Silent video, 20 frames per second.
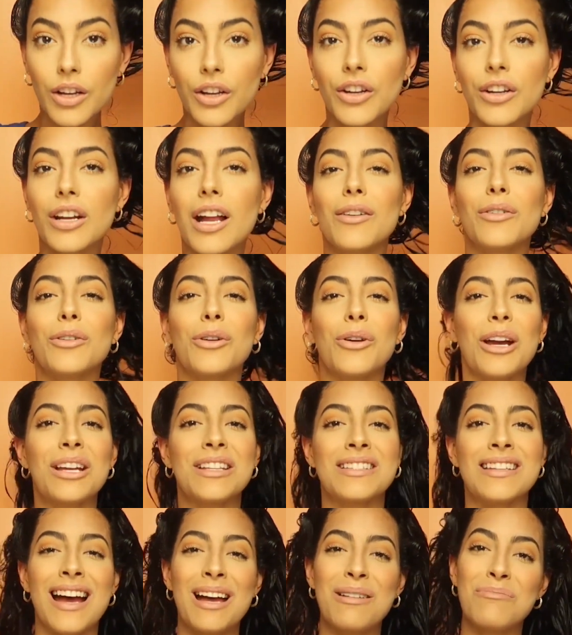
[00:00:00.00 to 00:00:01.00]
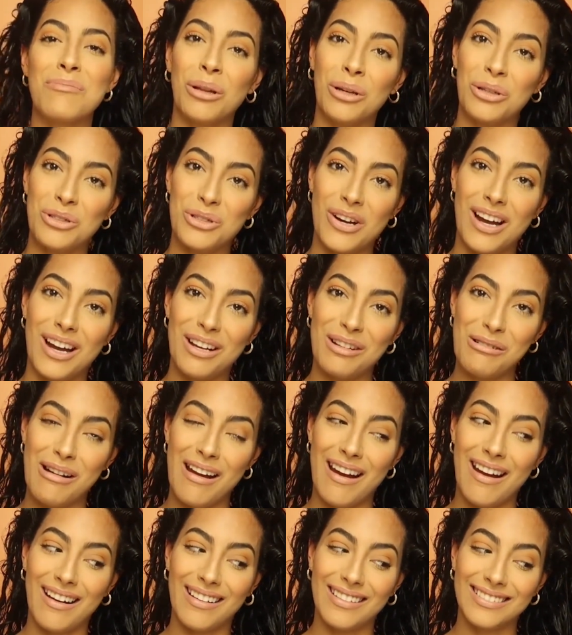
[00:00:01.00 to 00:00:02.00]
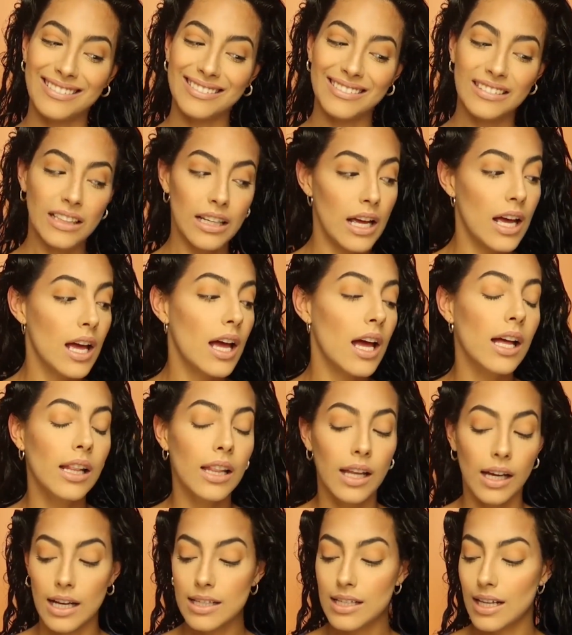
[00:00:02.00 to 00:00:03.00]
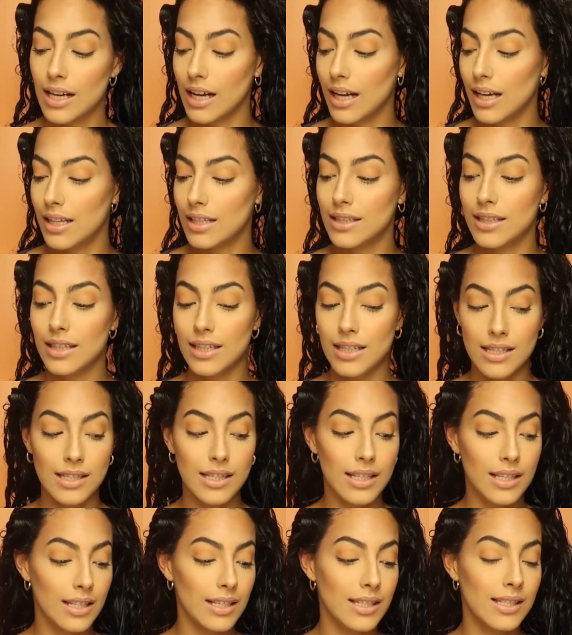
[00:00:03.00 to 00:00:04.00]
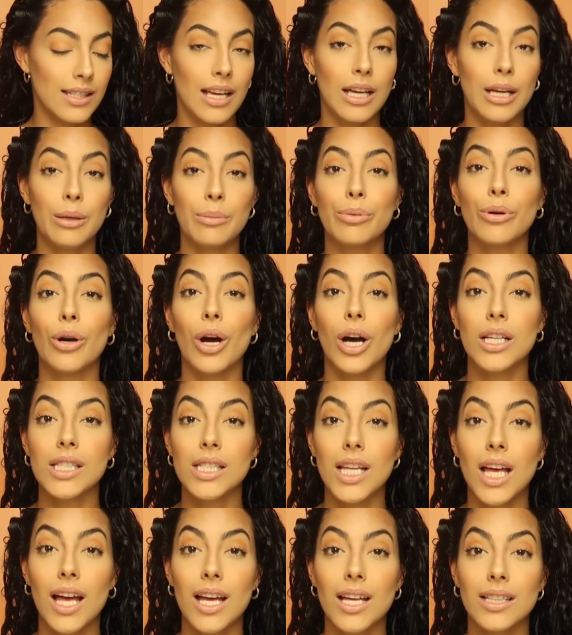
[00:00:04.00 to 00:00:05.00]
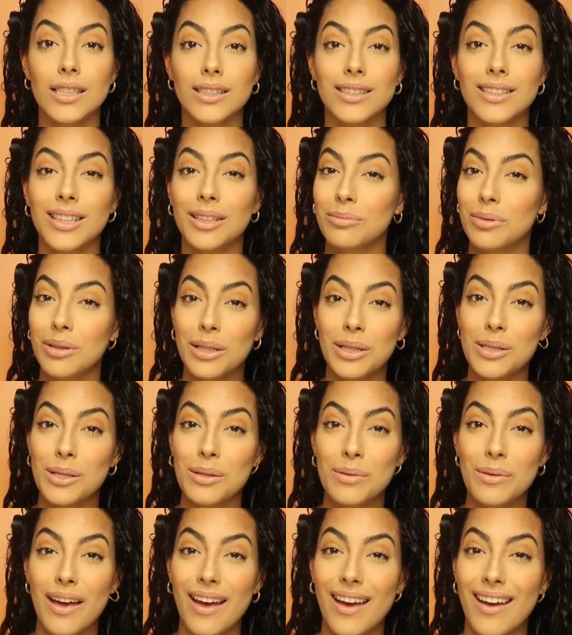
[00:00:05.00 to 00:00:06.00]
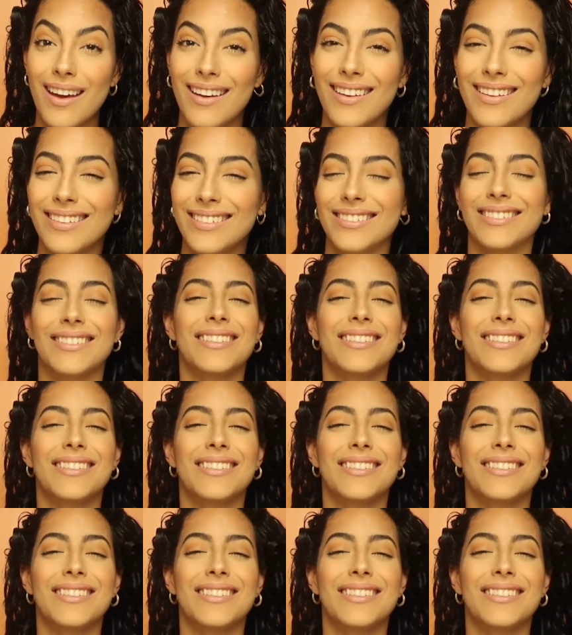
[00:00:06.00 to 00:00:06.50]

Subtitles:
You're gonna have a great time blow drying your hair. Like I said guys, this is a process, but it's okay.